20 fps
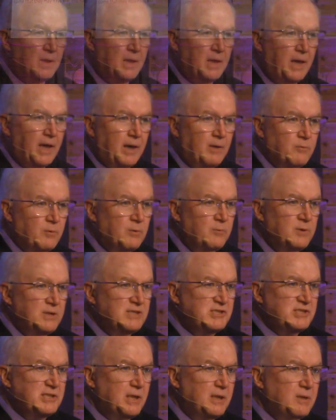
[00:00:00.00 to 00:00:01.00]
And when we
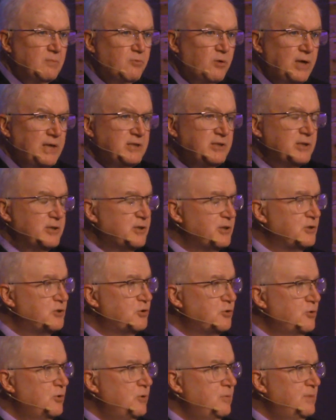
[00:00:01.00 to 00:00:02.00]
celebrate that the
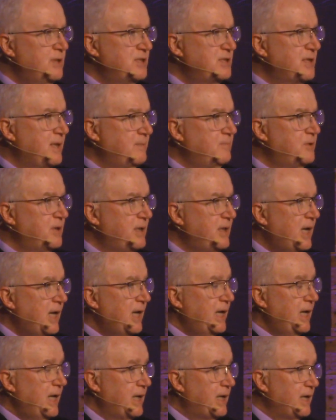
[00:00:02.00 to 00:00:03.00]
tomb is empty,
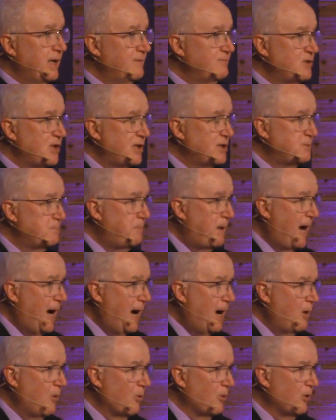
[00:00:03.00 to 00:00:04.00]
it gives us
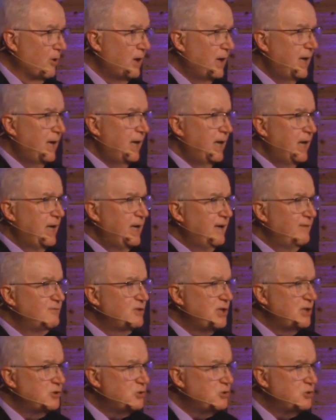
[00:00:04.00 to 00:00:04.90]
power, it gives us